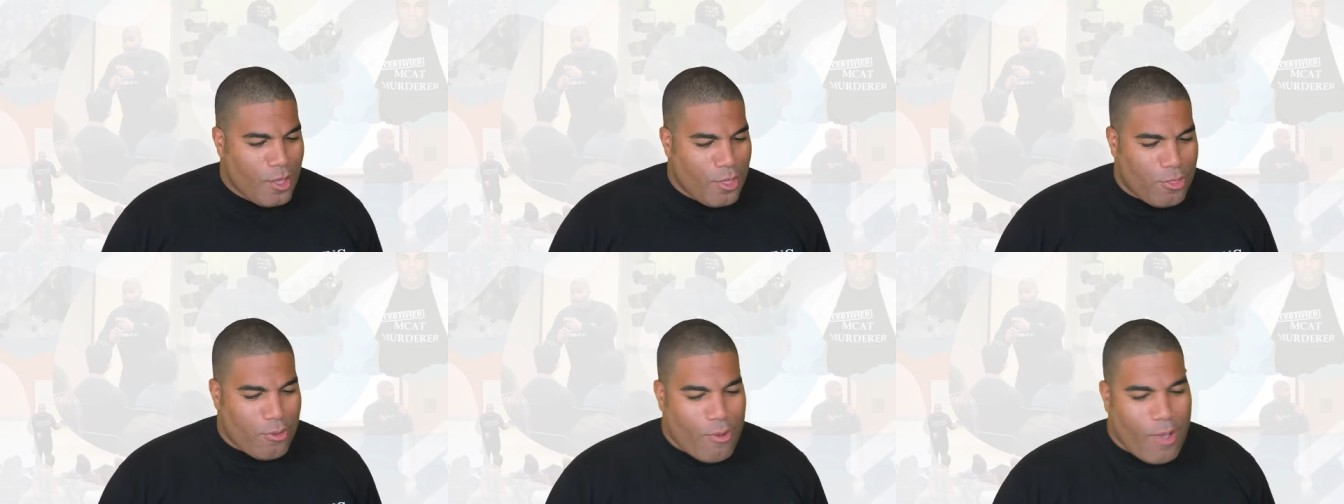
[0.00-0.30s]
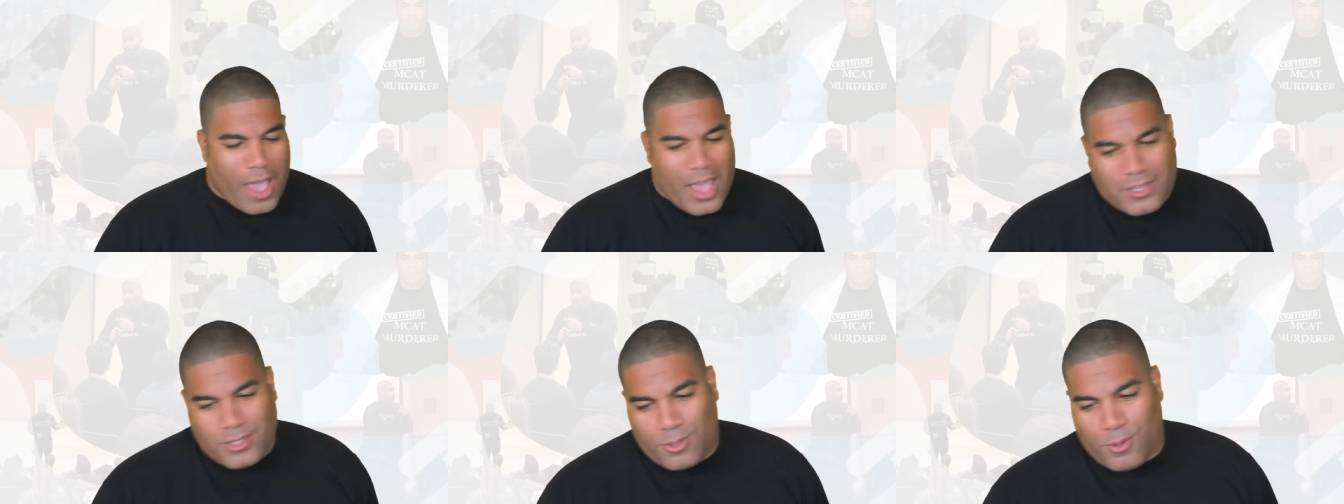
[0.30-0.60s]
through
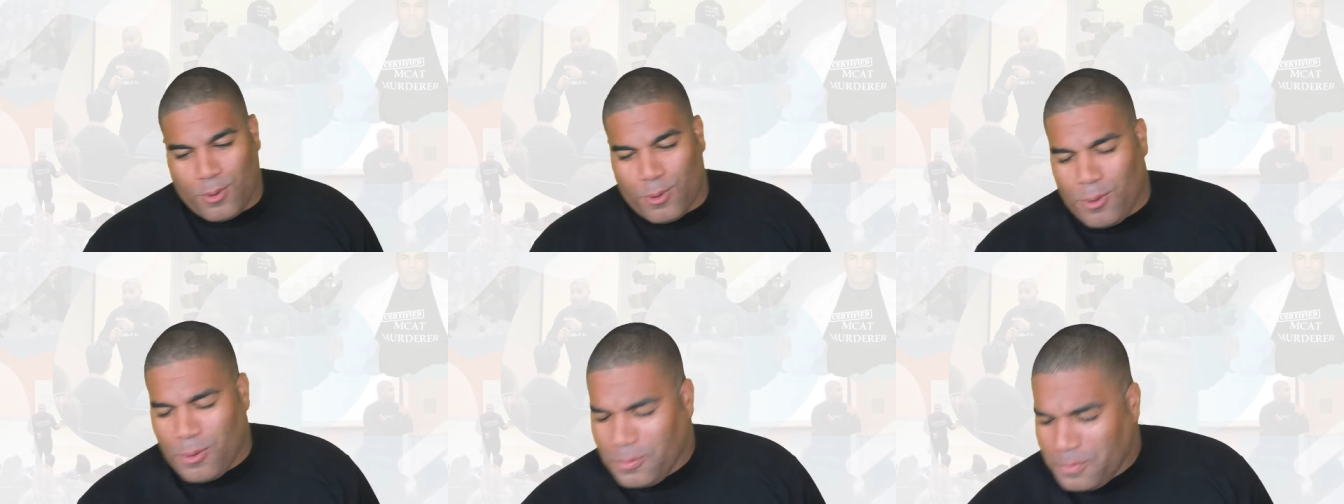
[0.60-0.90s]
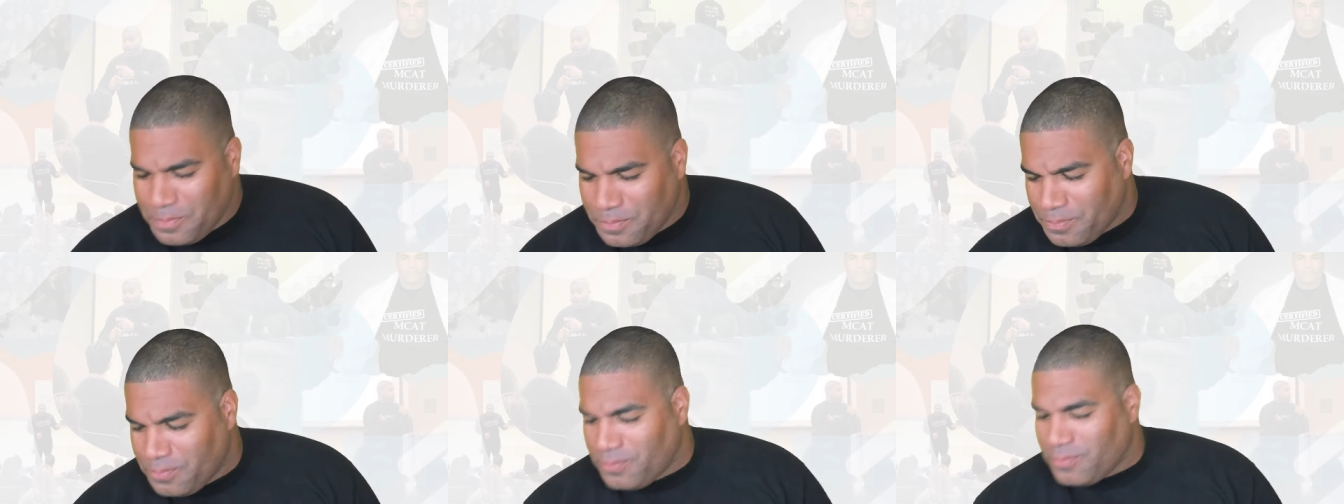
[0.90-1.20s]
high school,
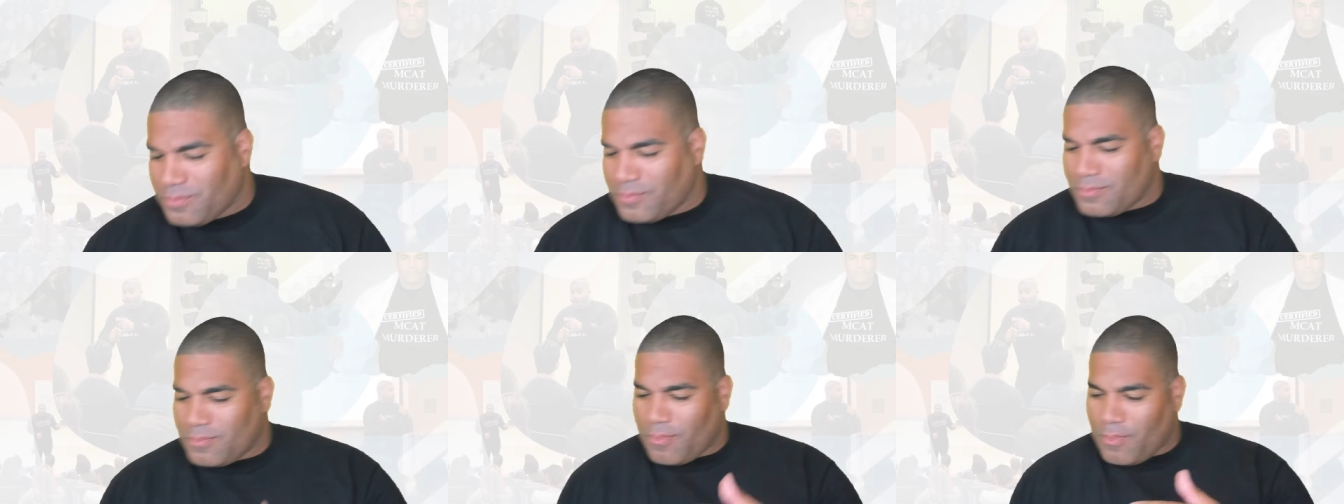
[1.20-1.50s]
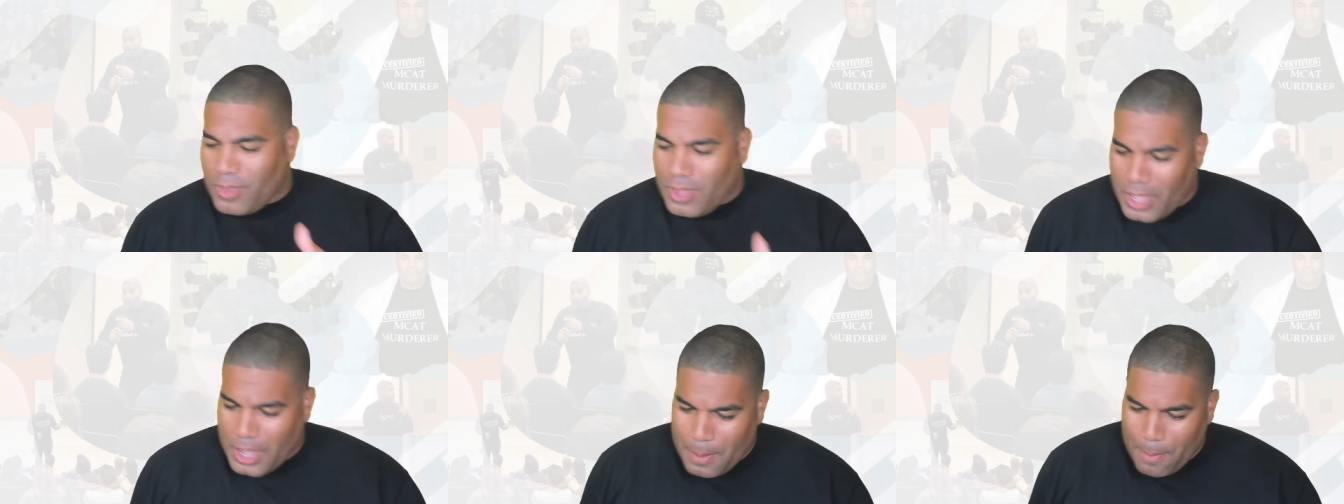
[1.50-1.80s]

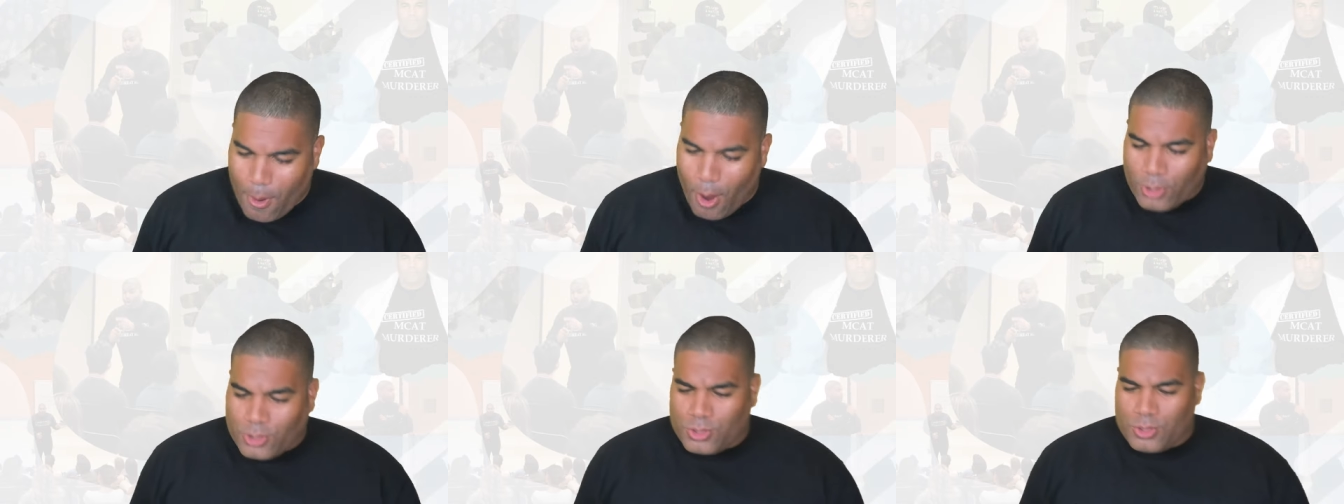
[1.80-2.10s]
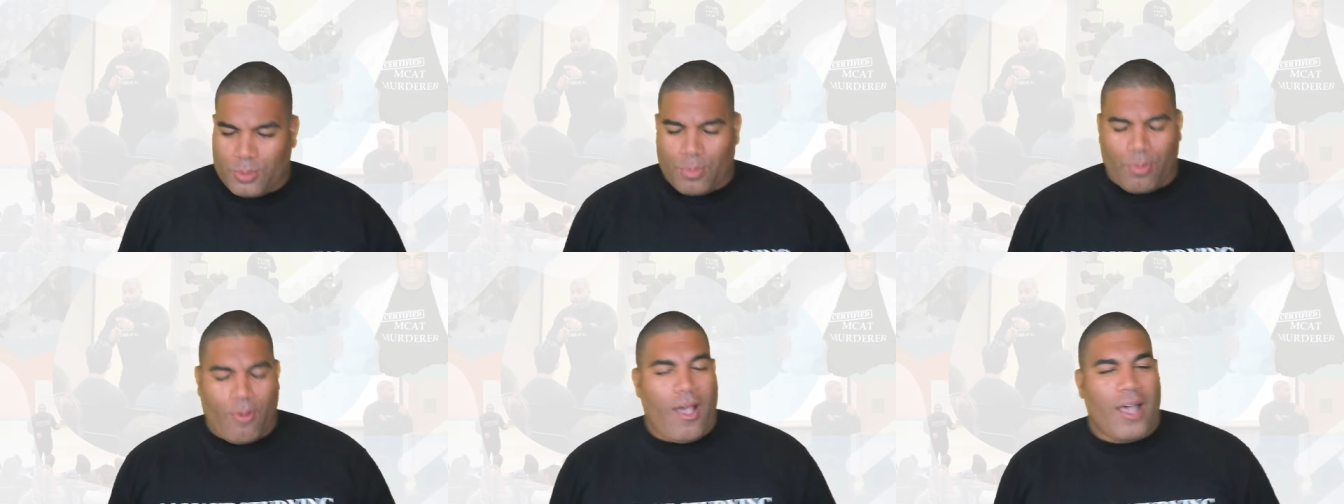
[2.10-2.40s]
and marching
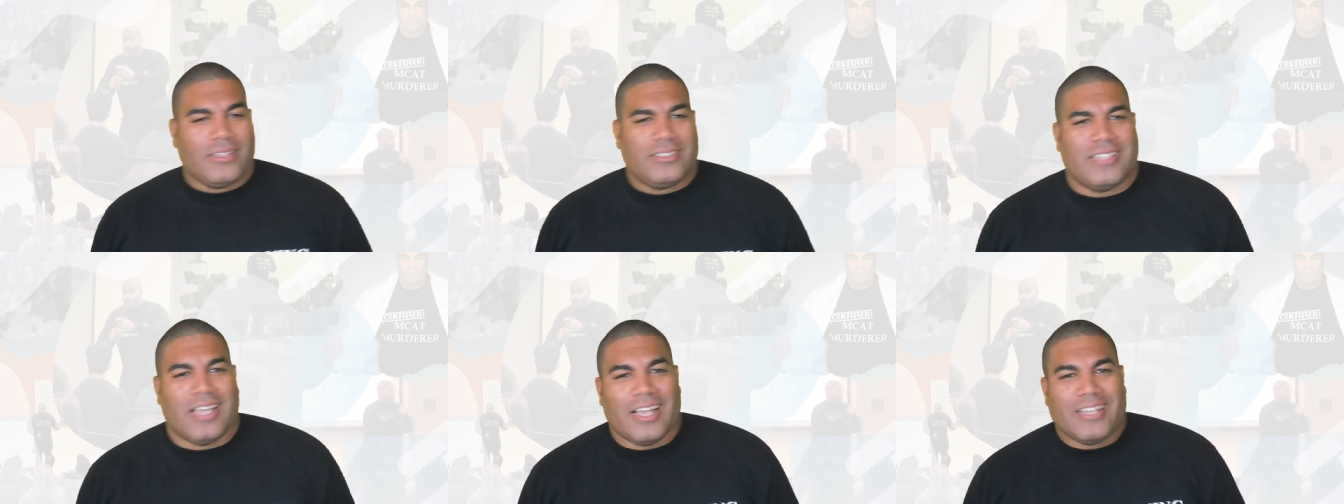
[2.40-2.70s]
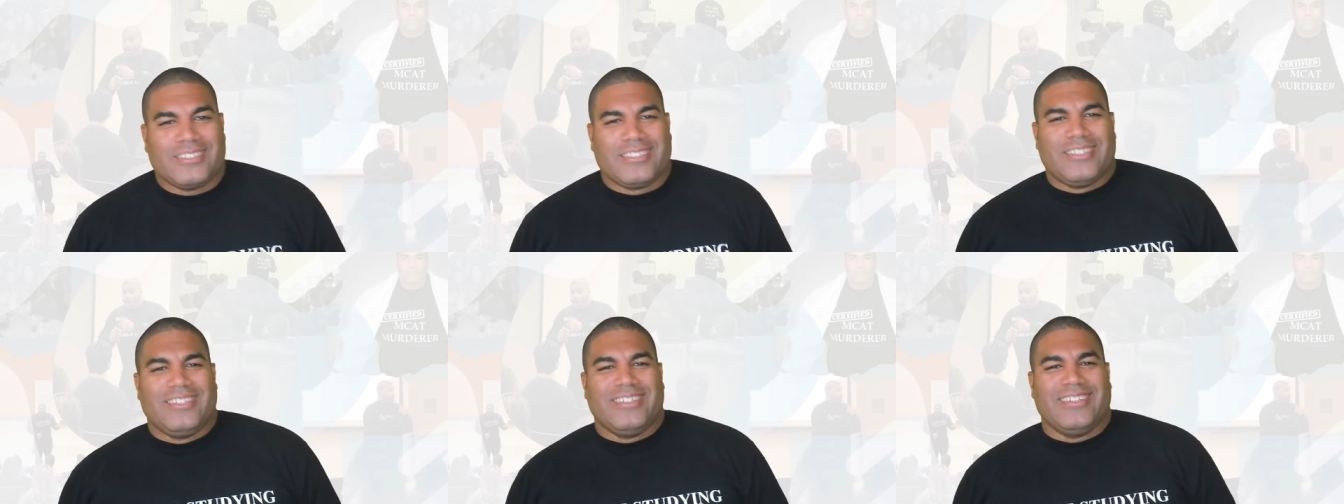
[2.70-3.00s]
the
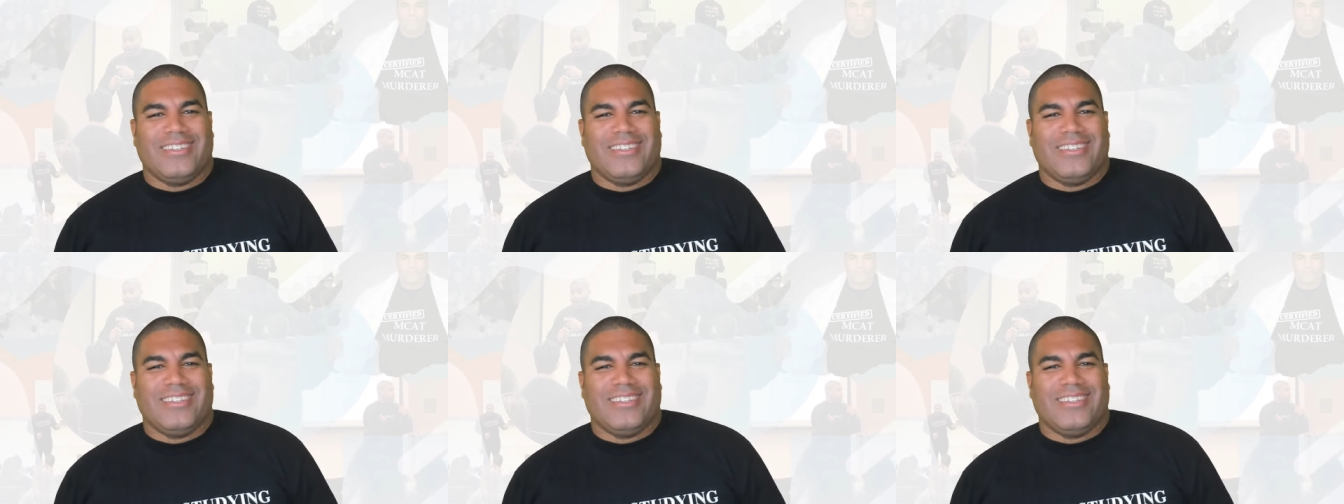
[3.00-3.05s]
process